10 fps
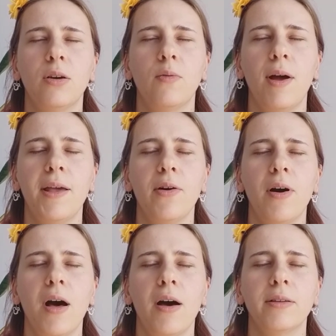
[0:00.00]
where your
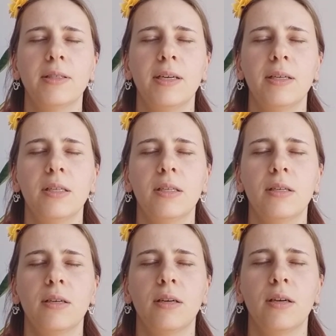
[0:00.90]
heart is.
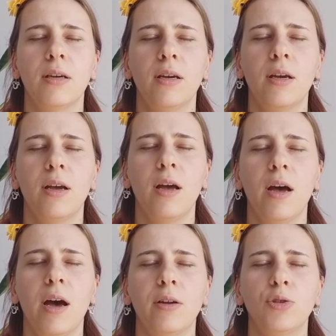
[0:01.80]

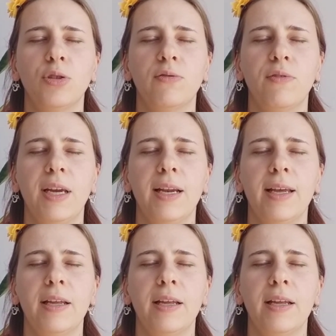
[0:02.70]
And just feel it